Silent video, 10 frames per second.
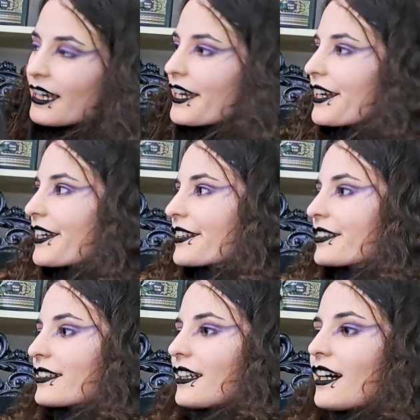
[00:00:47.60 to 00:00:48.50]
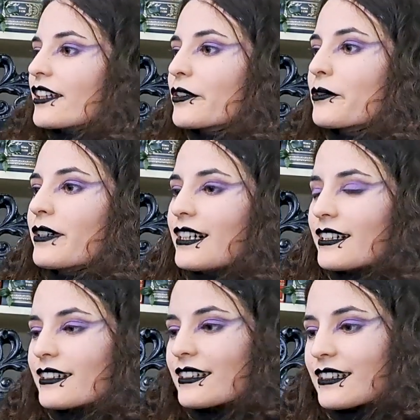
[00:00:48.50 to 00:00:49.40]
and the other
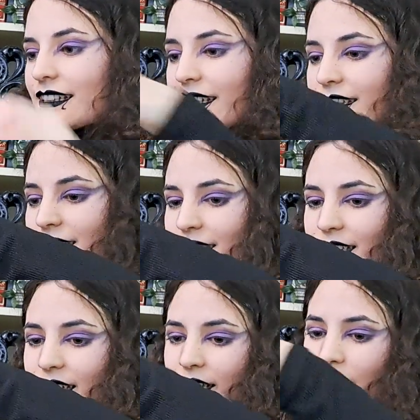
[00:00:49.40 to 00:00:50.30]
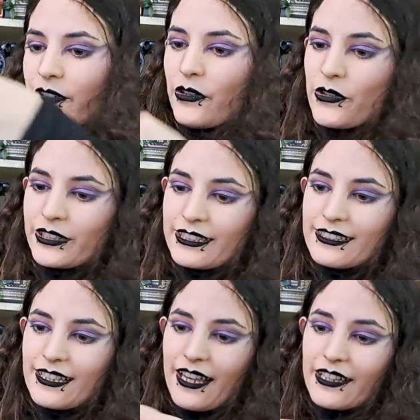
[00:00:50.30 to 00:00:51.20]
one is here on
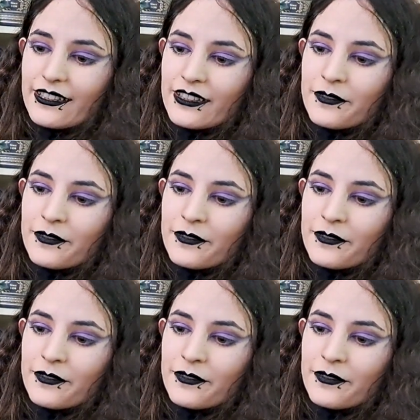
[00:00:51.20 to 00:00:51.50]
its head.